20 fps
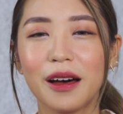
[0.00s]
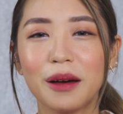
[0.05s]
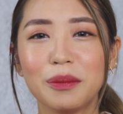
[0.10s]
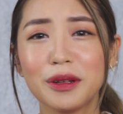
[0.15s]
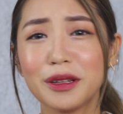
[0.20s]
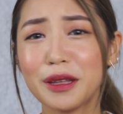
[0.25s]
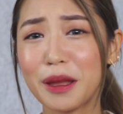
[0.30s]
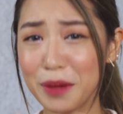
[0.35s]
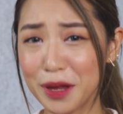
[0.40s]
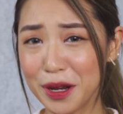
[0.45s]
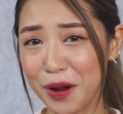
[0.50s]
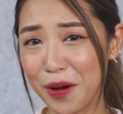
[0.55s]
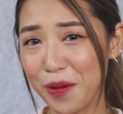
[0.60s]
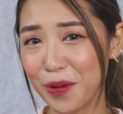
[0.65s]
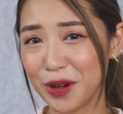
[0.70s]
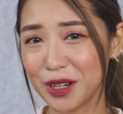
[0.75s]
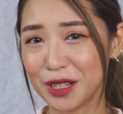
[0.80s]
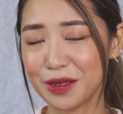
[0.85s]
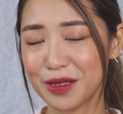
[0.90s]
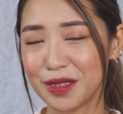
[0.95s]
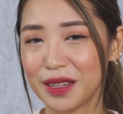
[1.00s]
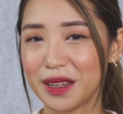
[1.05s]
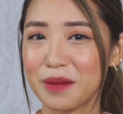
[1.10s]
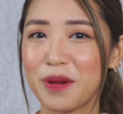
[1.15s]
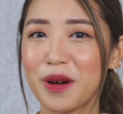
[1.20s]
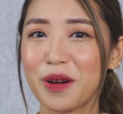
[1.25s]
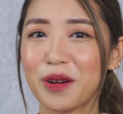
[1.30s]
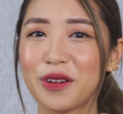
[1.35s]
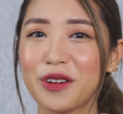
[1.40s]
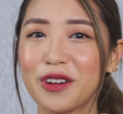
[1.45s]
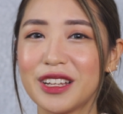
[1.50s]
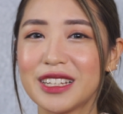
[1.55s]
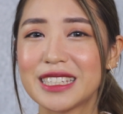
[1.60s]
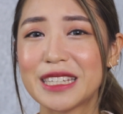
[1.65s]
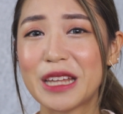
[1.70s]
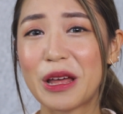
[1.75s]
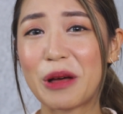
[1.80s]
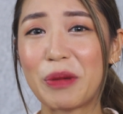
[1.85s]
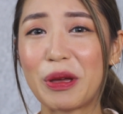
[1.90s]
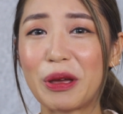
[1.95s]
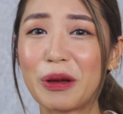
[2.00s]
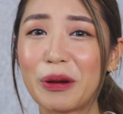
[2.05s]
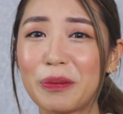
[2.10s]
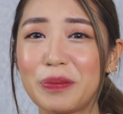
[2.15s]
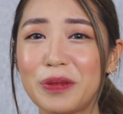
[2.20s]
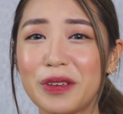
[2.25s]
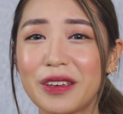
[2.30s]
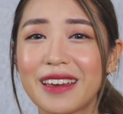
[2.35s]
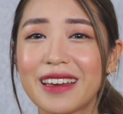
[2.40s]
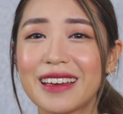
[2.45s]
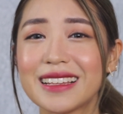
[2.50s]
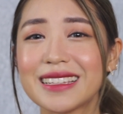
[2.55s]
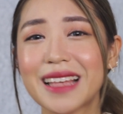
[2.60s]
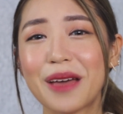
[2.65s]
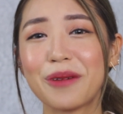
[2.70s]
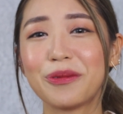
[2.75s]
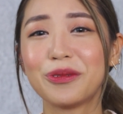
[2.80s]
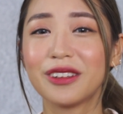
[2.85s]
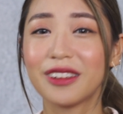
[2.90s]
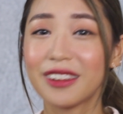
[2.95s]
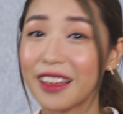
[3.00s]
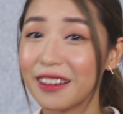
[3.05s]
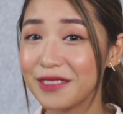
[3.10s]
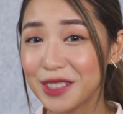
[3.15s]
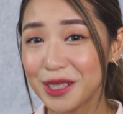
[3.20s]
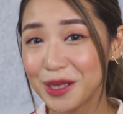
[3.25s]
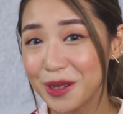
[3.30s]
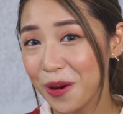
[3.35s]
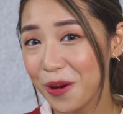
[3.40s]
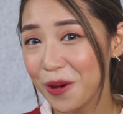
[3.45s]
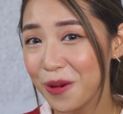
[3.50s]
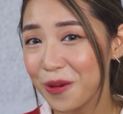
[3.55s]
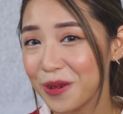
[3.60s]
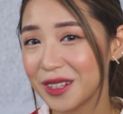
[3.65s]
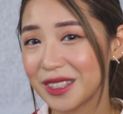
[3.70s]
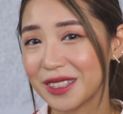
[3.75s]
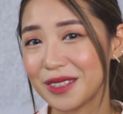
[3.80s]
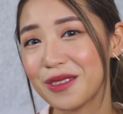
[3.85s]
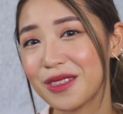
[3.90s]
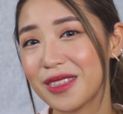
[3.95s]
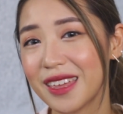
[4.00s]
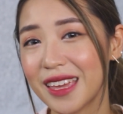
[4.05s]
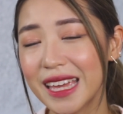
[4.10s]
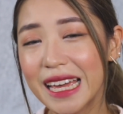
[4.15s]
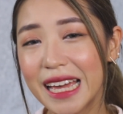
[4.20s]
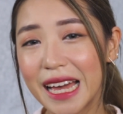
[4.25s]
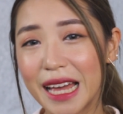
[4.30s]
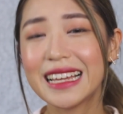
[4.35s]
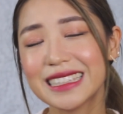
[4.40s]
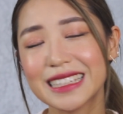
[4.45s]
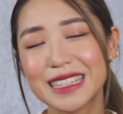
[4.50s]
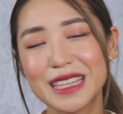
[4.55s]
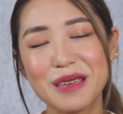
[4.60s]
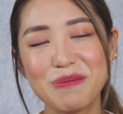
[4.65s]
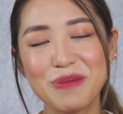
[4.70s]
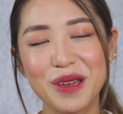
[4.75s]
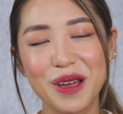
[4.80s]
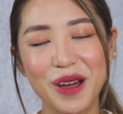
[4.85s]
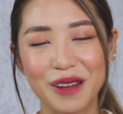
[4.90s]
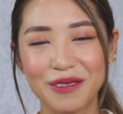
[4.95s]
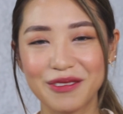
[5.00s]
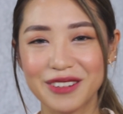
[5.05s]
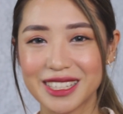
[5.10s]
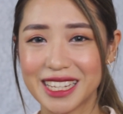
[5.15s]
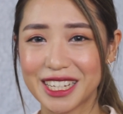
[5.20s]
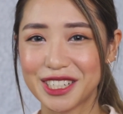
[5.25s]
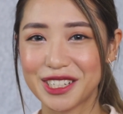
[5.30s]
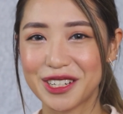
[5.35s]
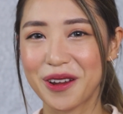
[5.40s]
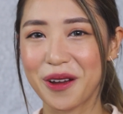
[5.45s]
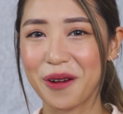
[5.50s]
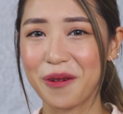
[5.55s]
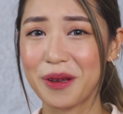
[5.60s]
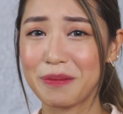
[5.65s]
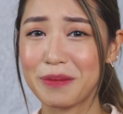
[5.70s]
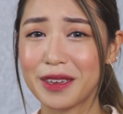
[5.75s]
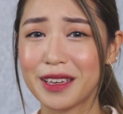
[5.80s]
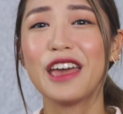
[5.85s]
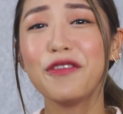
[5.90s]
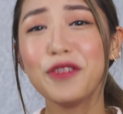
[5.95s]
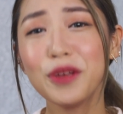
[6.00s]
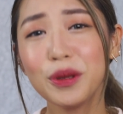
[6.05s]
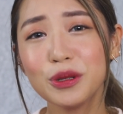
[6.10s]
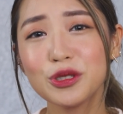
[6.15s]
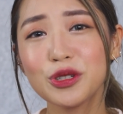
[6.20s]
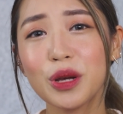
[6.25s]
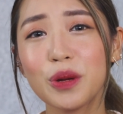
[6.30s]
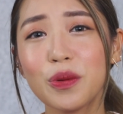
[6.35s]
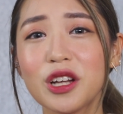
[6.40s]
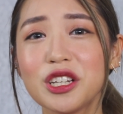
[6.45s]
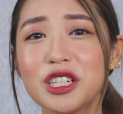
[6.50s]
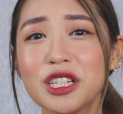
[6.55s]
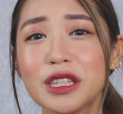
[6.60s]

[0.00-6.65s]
Let me know what you think about Korean style makeup, because I would love to know what you think. Let's keep the conversation going. If you enjoyed